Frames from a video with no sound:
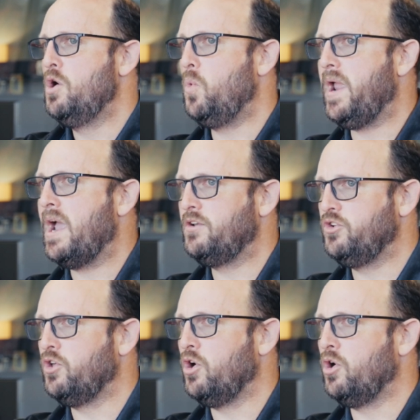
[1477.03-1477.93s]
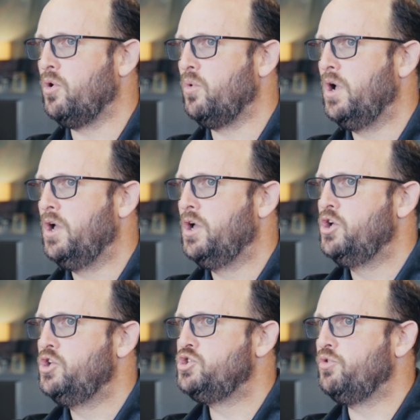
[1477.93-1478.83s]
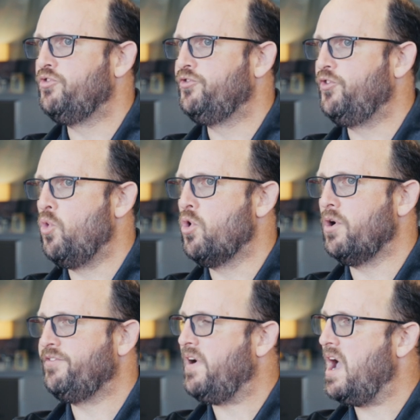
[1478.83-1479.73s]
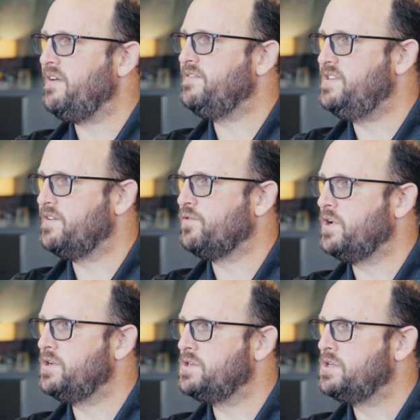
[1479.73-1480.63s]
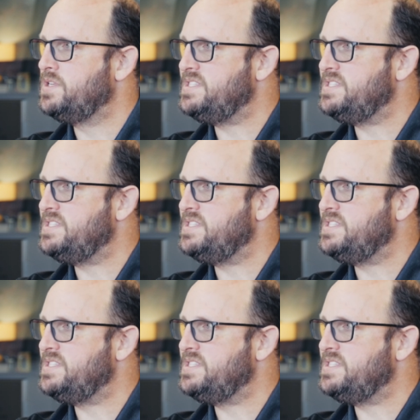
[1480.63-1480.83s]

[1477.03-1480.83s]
we had to go to 4 or 5 different